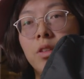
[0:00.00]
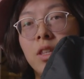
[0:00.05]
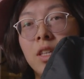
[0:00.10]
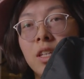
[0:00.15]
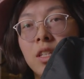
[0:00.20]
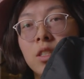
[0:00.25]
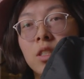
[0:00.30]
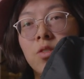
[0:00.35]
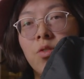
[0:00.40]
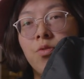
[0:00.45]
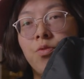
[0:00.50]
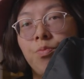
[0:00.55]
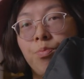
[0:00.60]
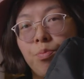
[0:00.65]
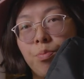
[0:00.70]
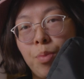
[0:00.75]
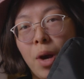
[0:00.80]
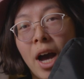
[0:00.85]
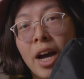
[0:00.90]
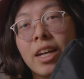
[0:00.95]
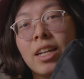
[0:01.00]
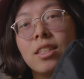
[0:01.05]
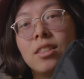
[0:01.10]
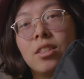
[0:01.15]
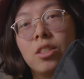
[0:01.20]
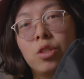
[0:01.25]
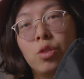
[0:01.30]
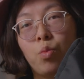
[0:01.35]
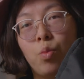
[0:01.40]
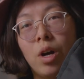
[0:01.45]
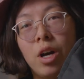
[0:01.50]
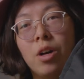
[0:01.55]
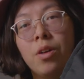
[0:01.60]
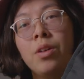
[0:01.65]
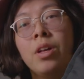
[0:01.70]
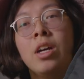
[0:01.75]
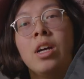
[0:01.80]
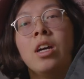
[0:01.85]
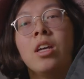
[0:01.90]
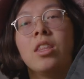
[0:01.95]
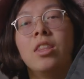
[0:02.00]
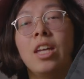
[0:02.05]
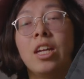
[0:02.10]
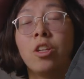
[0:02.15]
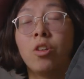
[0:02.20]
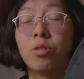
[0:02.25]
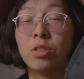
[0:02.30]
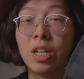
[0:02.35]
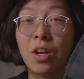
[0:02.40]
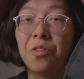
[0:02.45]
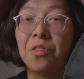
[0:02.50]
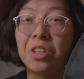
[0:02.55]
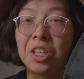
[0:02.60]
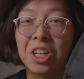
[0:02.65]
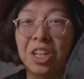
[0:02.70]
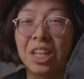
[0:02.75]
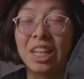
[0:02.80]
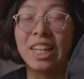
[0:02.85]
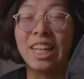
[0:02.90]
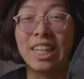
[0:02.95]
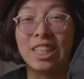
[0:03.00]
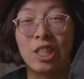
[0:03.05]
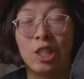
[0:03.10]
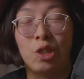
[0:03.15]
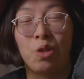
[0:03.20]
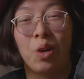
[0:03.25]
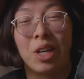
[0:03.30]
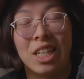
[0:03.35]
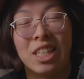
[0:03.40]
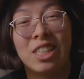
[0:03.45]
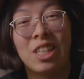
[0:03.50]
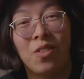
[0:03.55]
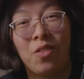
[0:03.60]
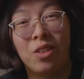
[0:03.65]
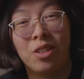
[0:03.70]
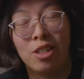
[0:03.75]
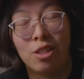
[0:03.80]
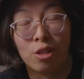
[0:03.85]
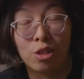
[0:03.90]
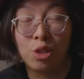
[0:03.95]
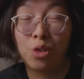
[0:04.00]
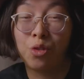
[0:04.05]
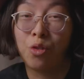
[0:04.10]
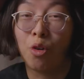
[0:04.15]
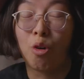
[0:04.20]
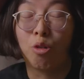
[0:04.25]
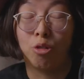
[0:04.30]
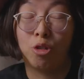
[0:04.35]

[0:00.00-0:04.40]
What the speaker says: these pockets as well, then you're definitely gonna get to 27 liters full